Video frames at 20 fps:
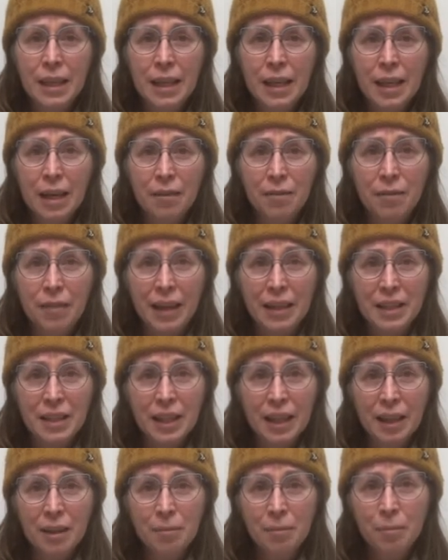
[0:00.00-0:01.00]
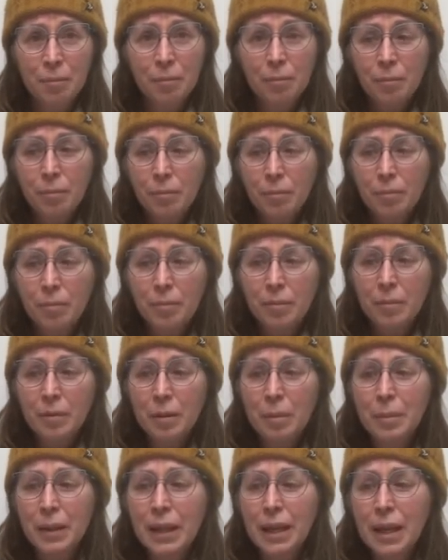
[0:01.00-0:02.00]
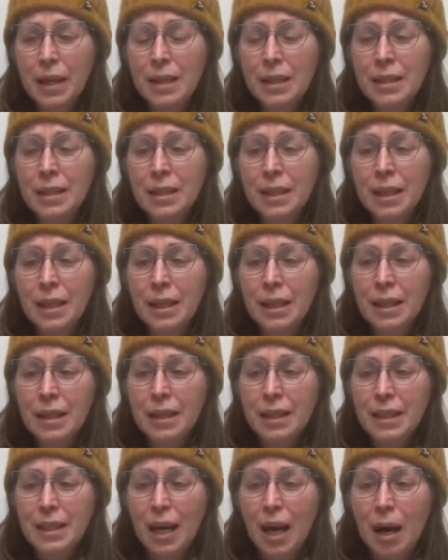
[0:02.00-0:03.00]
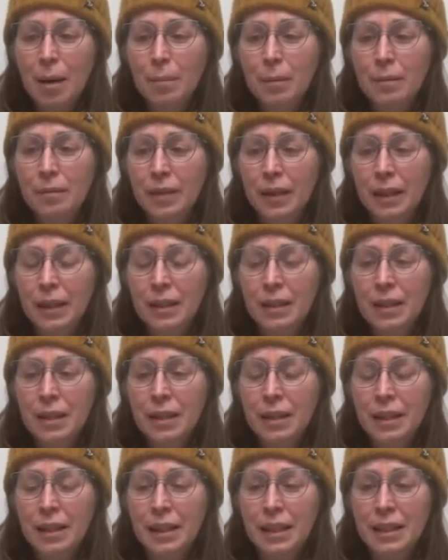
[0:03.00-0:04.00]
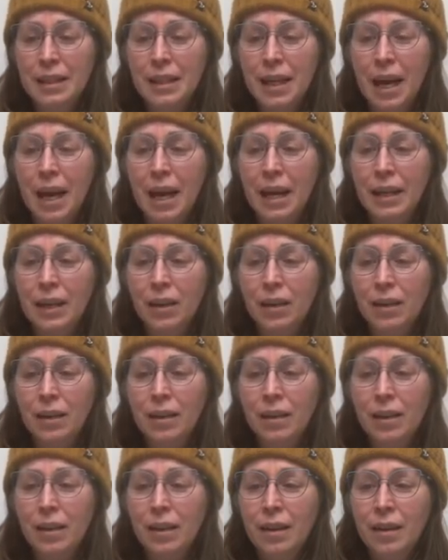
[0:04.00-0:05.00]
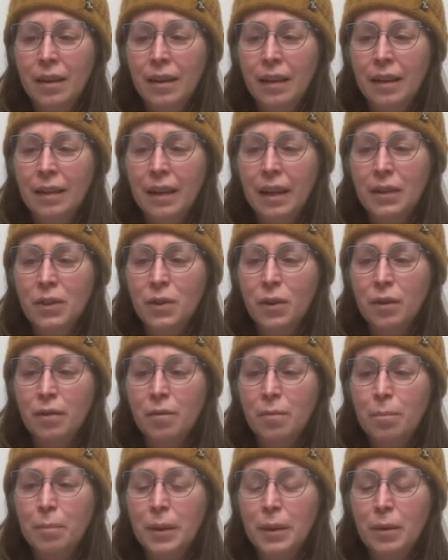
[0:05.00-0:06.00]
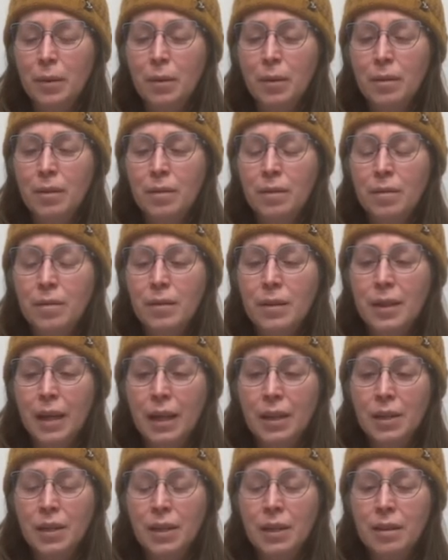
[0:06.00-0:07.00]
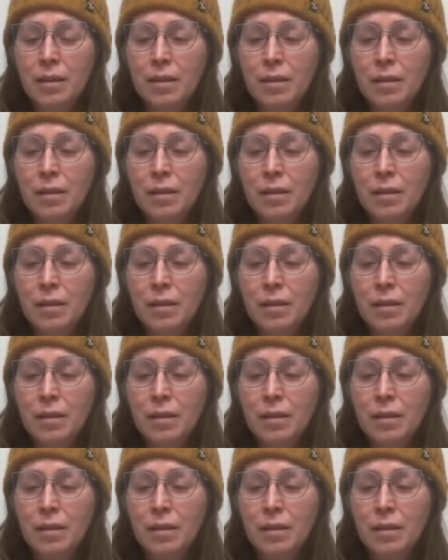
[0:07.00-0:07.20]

venting, because the top of it is higher than that sort of middle section,